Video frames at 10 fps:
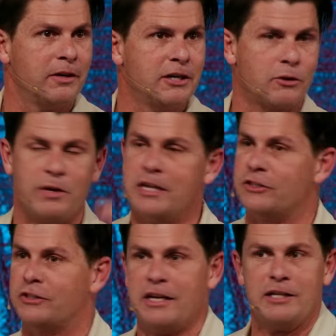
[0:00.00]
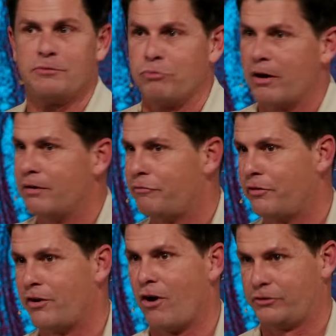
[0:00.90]
So he's running for
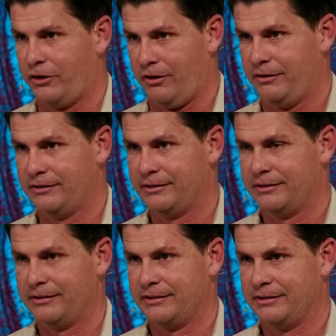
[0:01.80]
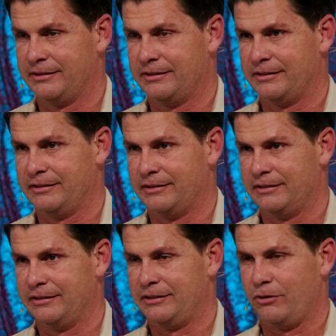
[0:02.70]
the altar
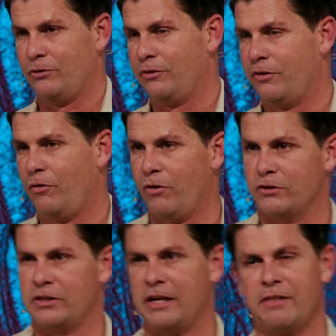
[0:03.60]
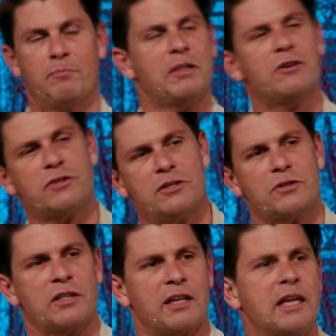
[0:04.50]
to hold of the horns. But here's the
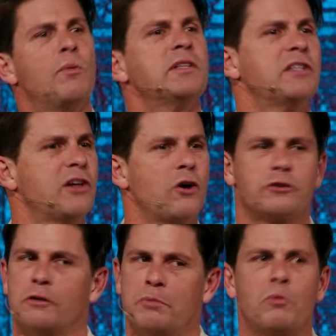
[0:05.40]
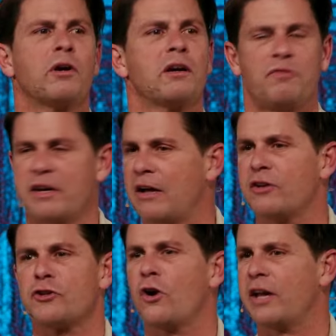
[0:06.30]
interesting thing. He went to the altar, but we're going to find out
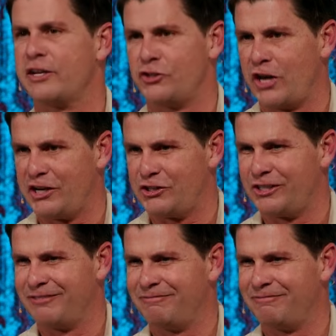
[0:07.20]
his heart hadn't changed.